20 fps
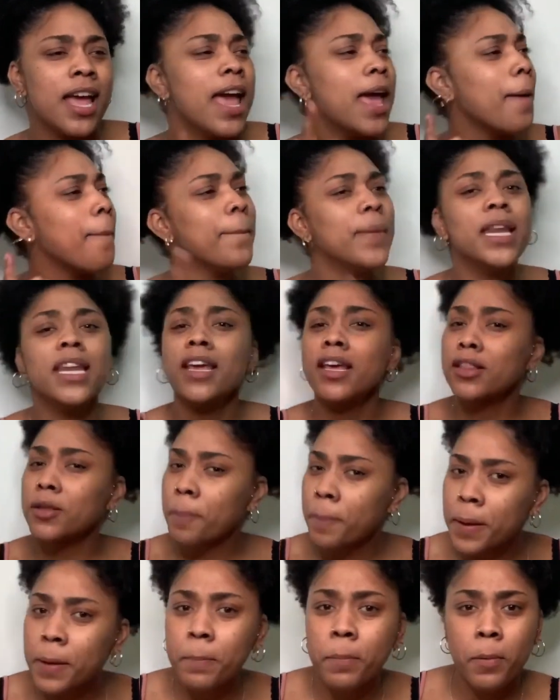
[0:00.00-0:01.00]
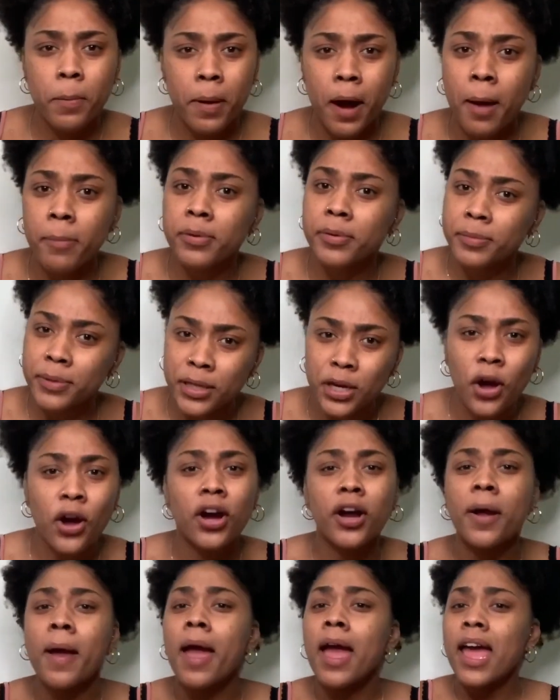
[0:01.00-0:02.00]
And many other people probably
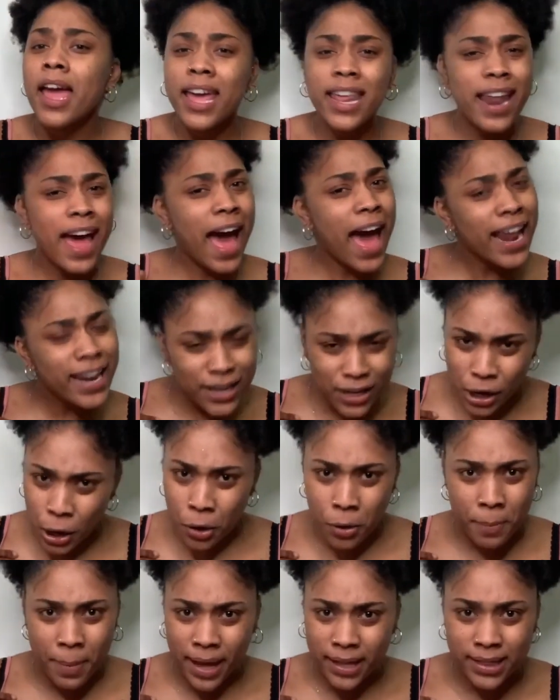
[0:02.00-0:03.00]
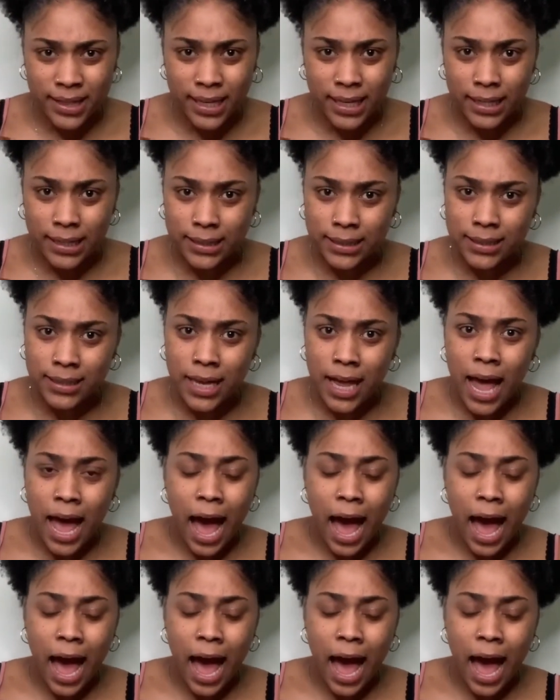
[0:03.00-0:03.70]
are. And I didn't know about this.